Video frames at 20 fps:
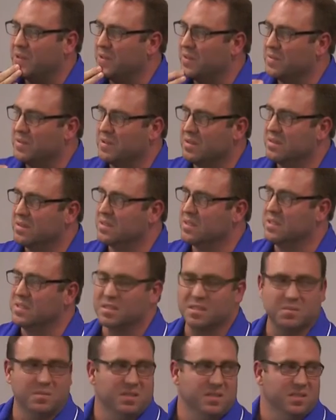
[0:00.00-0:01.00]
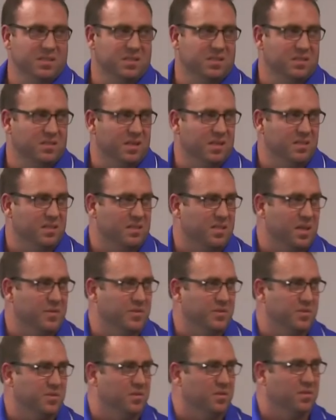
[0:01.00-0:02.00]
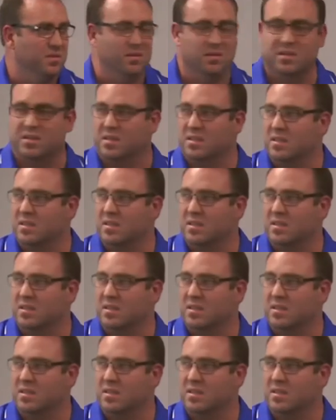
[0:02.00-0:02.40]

You see some of these, they just have a certain look,